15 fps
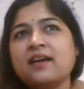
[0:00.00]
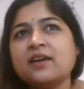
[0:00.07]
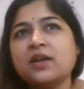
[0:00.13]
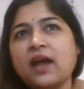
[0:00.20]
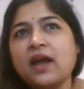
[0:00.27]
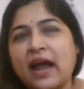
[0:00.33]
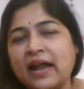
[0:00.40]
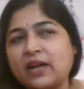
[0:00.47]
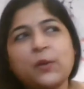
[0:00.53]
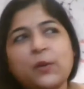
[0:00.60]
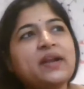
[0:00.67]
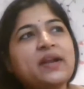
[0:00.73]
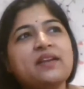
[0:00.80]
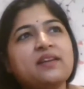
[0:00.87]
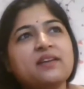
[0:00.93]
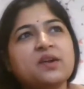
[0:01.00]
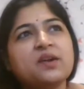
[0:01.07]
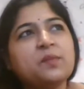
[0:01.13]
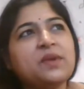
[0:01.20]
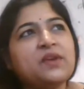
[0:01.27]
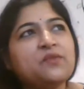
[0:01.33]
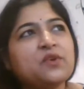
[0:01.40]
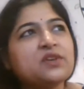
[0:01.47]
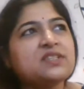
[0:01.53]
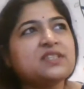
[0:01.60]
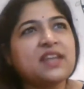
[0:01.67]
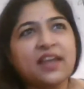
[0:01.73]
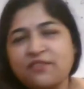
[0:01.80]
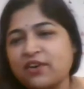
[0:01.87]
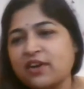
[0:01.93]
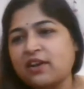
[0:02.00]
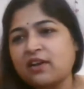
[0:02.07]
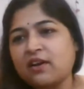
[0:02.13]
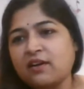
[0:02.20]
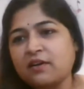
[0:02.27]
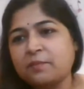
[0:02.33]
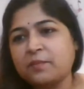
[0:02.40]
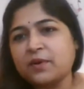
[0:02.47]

20-year me was never a